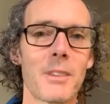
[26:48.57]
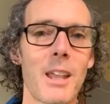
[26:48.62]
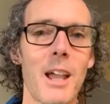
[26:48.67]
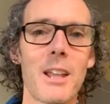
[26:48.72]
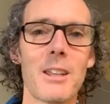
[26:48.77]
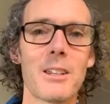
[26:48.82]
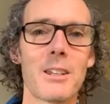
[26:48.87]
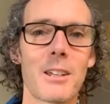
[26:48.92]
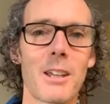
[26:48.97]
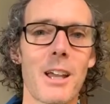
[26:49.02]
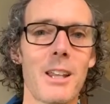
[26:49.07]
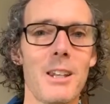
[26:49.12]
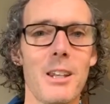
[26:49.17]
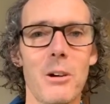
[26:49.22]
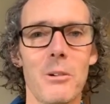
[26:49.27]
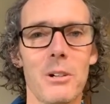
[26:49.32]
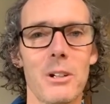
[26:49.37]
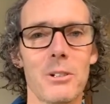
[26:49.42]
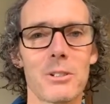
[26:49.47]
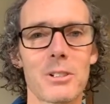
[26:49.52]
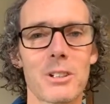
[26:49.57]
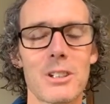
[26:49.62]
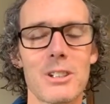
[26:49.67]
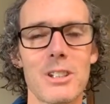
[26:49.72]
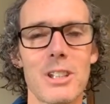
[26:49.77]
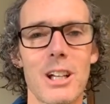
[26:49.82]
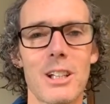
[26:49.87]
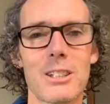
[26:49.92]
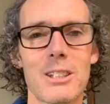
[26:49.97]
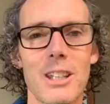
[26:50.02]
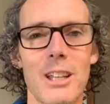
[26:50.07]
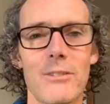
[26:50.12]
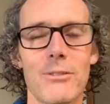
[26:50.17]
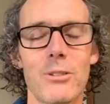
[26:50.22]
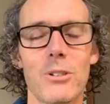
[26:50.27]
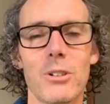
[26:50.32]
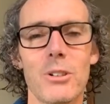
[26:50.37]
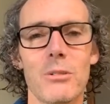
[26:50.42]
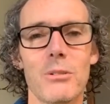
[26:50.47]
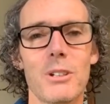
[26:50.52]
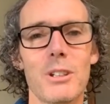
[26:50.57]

And no one else can judge that for you,